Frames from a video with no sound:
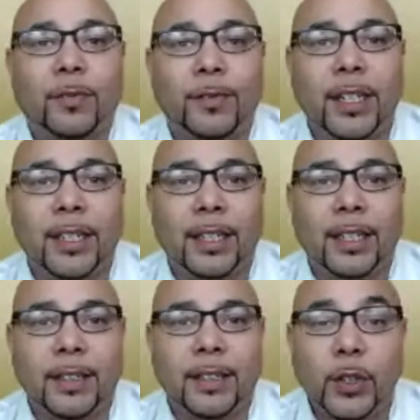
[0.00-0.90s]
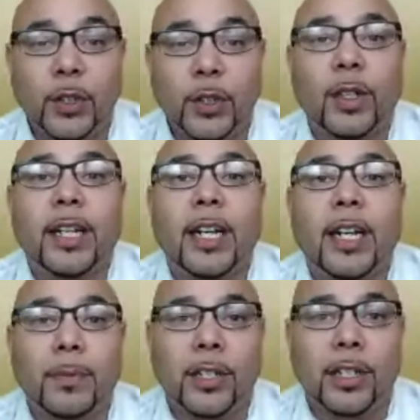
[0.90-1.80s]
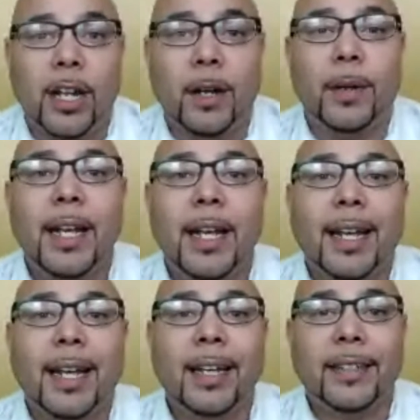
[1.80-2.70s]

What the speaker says: the natural feeling that usually comes up